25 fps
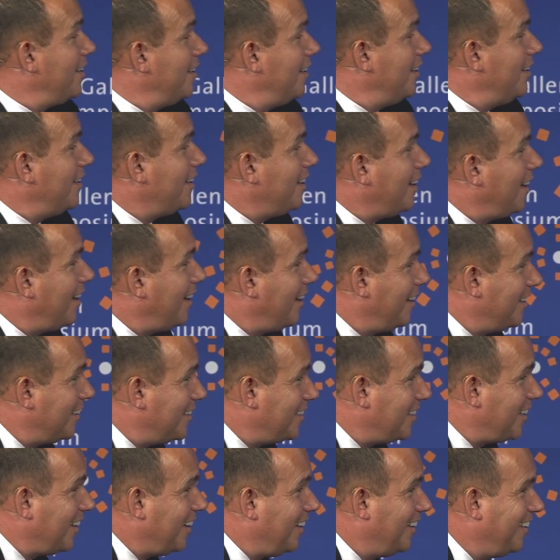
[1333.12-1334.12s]
They thought
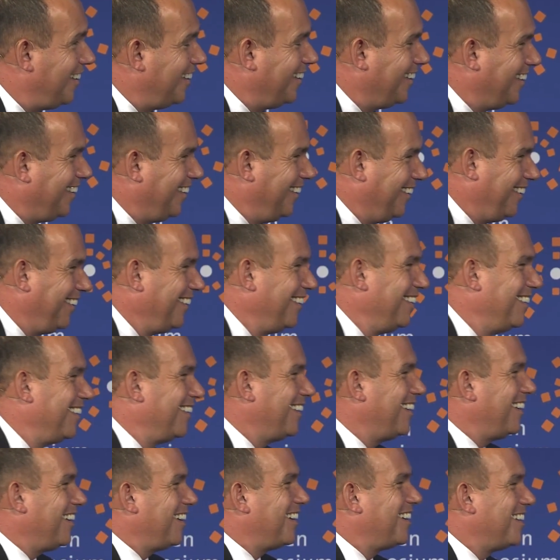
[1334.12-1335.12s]

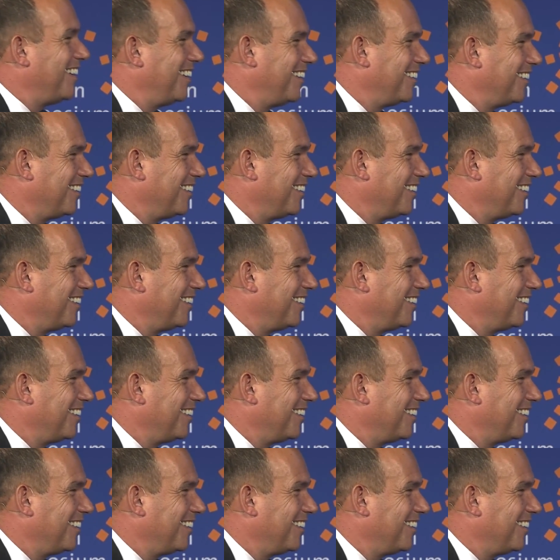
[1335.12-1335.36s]
you'd been on the